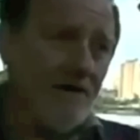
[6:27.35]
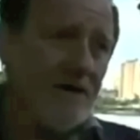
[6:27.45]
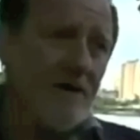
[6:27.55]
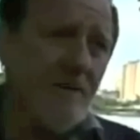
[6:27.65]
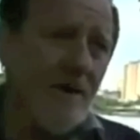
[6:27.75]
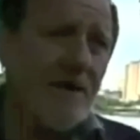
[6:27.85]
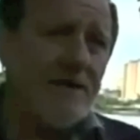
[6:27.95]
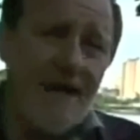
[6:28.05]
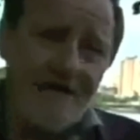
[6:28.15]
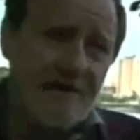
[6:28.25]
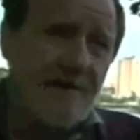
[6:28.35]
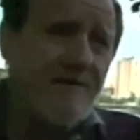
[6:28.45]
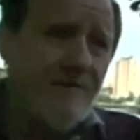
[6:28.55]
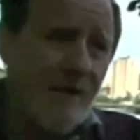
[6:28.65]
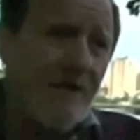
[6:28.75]
I think the Americans
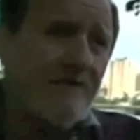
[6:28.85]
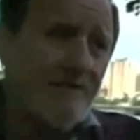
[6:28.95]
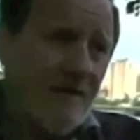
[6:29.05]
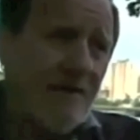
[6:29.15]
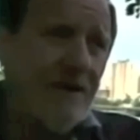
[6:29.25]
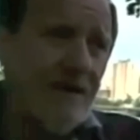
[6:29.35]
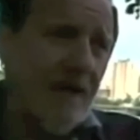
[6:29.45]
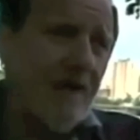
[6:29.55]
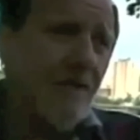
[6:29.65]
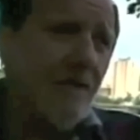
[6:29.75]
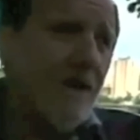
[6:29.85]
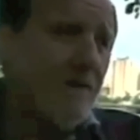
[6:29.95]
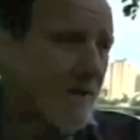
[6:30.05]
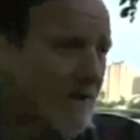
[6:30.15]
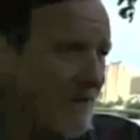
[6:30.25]
have to be very, very
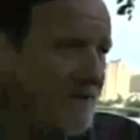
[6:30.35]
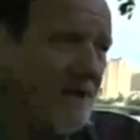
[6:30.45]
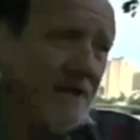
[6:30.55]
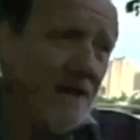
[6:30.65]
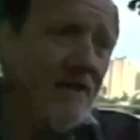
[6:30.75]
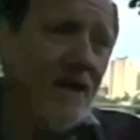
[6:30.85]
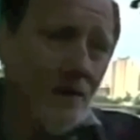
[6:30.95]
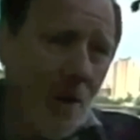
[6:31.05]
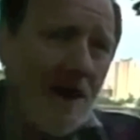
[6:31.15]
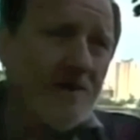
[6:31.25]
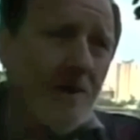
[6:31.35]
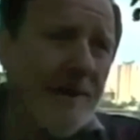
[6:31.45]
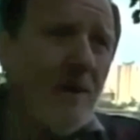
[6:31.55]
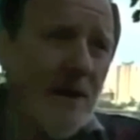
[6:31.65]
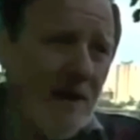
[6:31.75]
careful because, you know, their
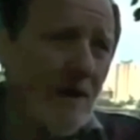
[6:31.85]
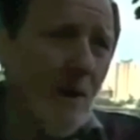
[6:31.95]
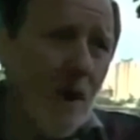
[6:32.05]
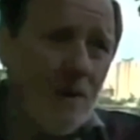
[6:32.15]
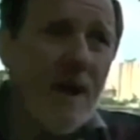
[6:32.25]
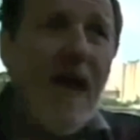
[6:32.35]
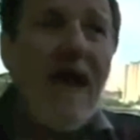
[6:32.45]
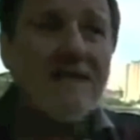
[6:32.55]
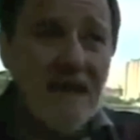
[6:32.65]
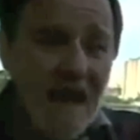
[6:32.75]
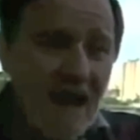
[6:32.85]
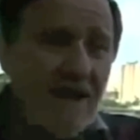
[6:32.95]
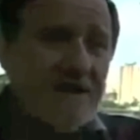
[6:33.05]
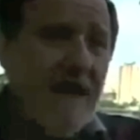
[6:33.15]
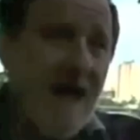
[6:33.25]
rights will be quickly eroded as
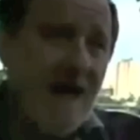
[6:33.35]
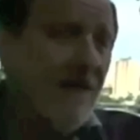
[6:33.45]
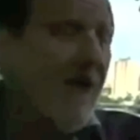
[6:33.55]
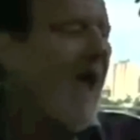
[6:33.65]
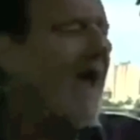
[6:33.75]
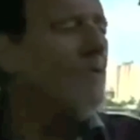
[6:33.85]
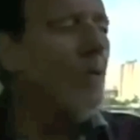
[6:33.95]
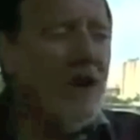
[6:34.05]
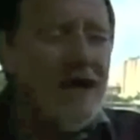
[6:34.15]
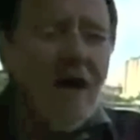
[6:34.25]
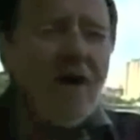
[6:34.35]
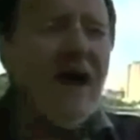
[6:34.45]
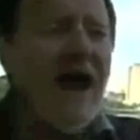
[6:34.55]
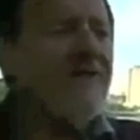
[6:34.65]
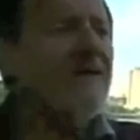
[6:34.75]
ours have, and
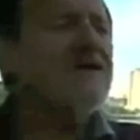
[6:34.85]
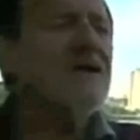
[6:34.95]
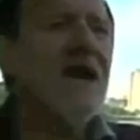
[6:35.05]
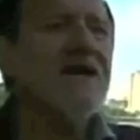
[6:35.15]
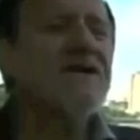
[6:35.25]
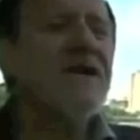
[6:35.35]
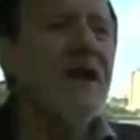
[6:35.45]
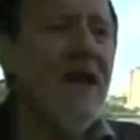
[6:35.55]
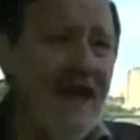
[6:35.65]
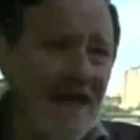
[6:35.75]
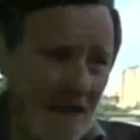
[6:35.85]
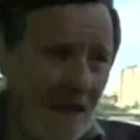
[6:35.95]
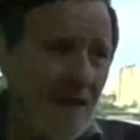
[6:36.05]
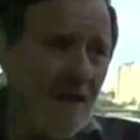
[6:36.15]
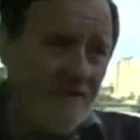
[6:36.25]
we don't have a chance in
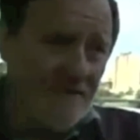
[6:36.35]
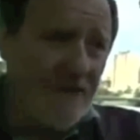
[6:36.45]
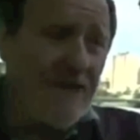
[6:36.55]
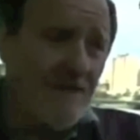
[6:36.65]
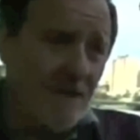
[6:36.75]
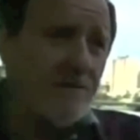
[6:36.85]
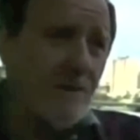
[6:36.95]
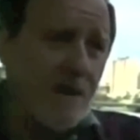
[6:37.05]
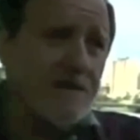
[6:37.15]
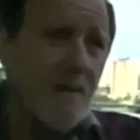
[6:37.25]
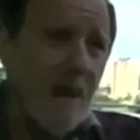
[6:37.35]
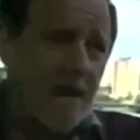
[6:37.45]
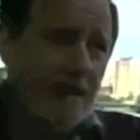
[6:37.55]
hell of getting those rights